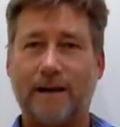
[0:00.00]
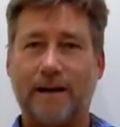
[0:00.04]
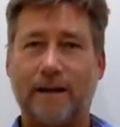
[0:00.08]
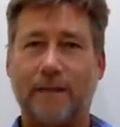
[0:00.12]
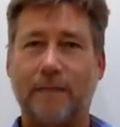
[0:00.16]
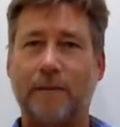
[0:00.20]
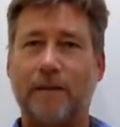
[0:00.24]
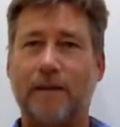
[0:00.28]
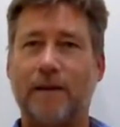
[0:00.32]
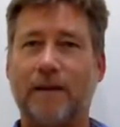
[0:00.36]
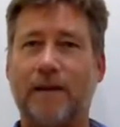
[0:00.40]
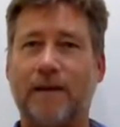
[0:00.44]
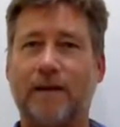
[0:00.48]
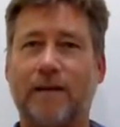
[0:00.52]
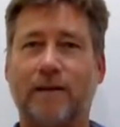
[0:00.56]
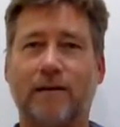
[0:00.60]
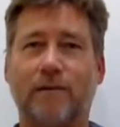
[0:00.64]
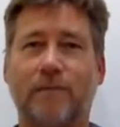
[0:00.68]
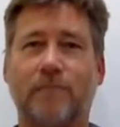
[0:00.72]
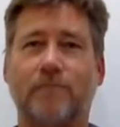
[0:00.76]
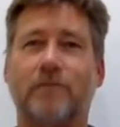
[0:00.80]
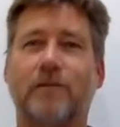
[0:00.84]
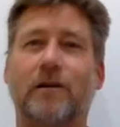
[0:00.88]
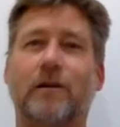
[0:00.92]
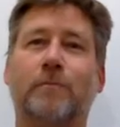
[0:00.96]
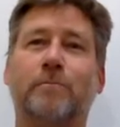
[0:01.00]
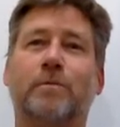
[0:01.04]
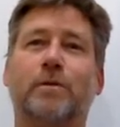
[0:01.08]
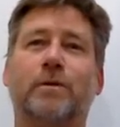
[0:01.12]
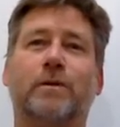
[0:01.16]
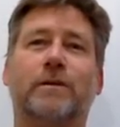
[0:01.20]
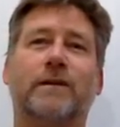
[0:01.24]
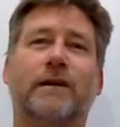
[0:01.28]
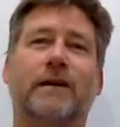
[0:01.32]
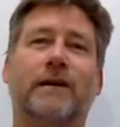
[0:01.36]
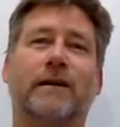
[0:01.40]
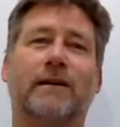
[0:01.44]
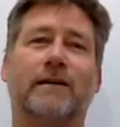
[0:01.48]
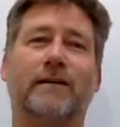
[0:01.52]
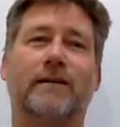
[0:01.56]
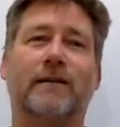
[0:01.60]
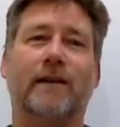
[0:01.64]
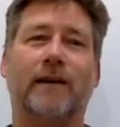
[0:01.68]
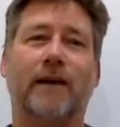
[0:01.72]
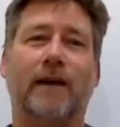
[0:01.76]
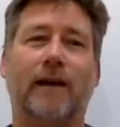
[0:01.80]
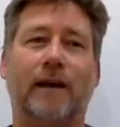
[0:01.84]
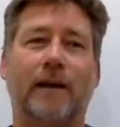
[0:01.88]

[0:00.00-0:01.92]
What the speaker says: any money, no put down.